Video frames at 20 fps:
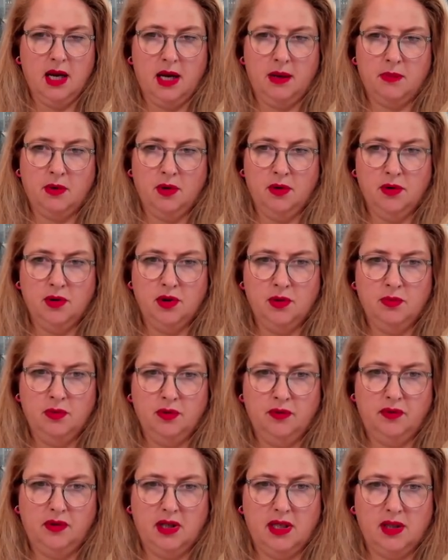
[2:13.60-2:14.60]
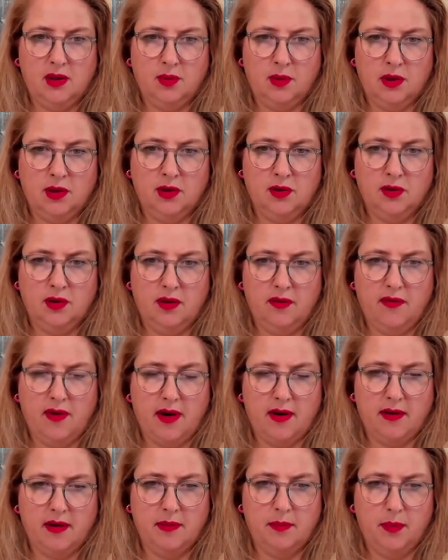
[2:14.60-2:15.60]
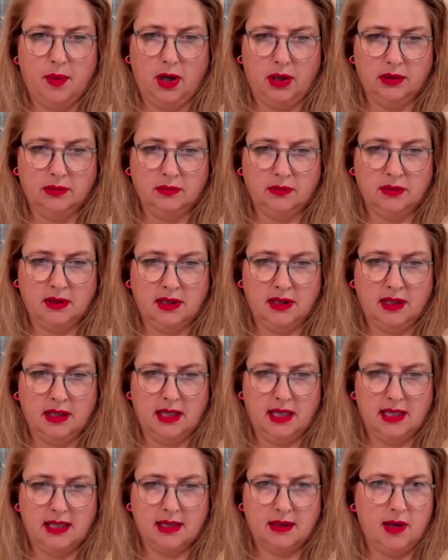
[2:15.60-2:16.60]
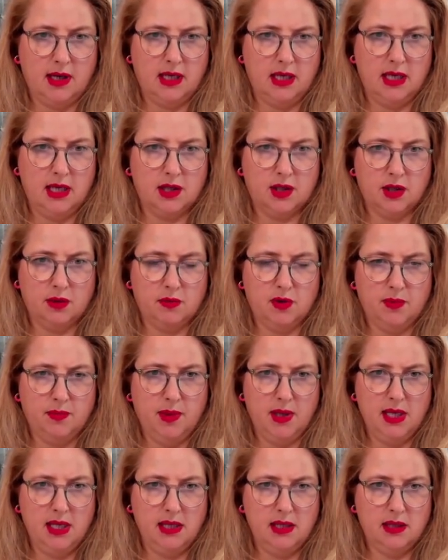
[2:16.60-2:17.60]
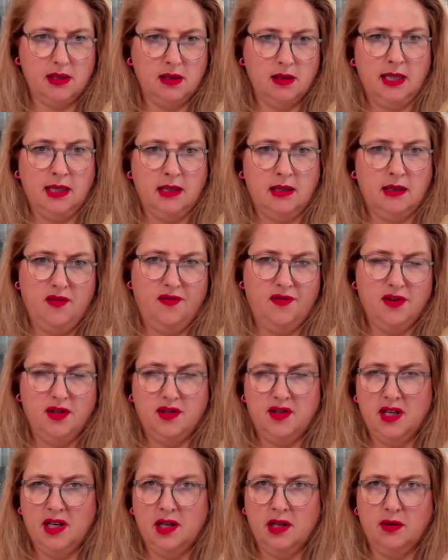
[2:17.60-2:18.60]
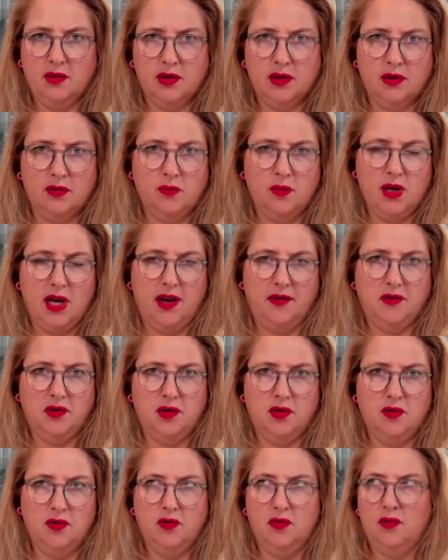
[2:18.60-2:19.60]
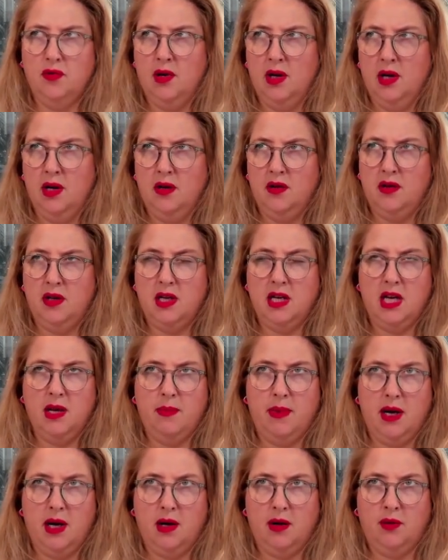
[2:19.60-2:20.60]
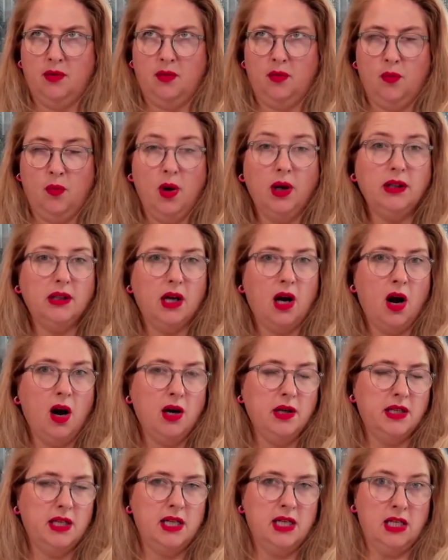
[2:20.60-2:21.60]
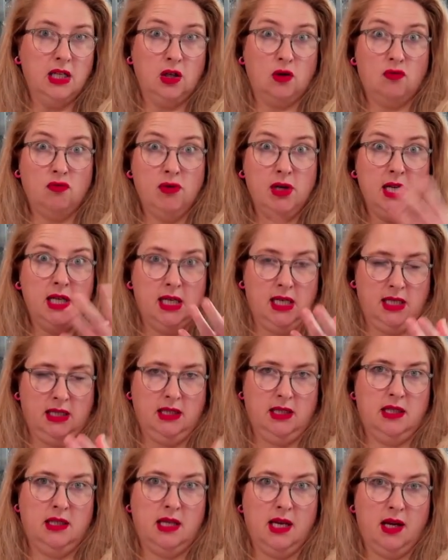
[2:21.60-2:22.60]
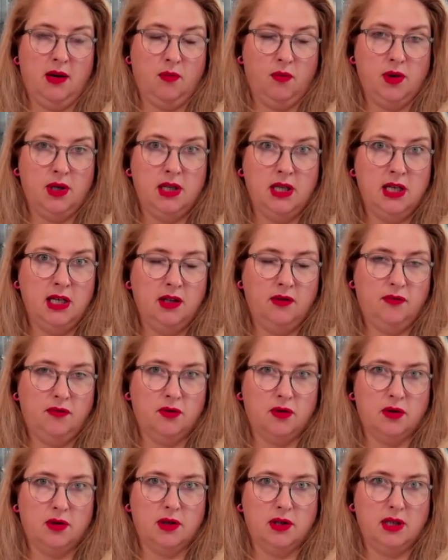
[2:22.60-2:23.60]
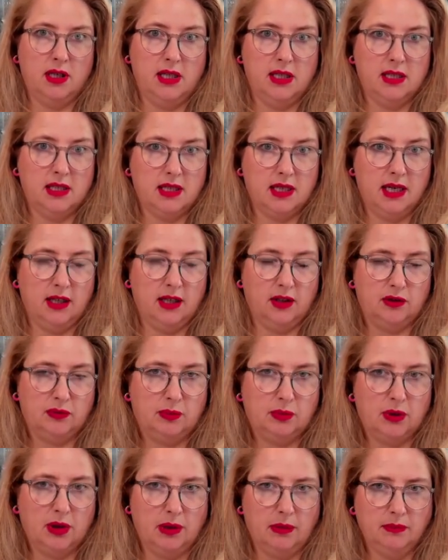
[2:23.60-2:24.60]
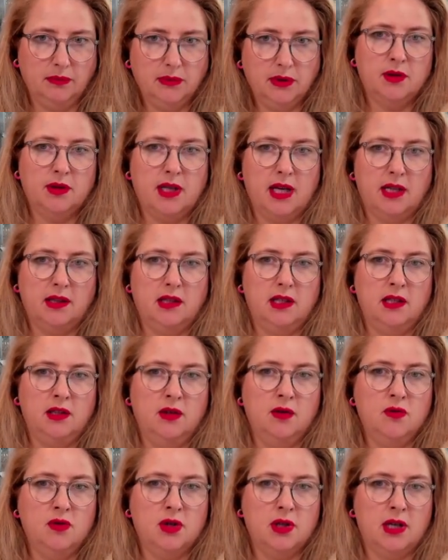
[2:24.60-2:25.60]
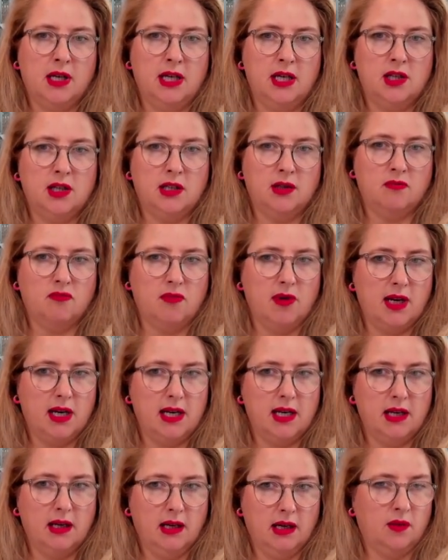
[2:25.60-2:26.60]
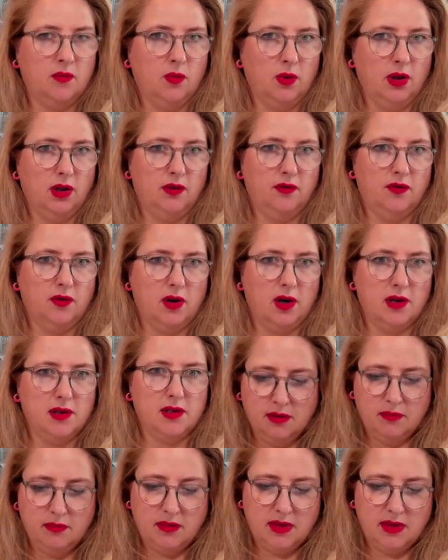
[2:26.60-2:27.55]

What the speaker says: I'm going to move this one to the very bottom, and let's create here some space. And the first thing we have to think about, what are the ingredients that we need for this kind of prompt so that the Notion agent really can work for us. So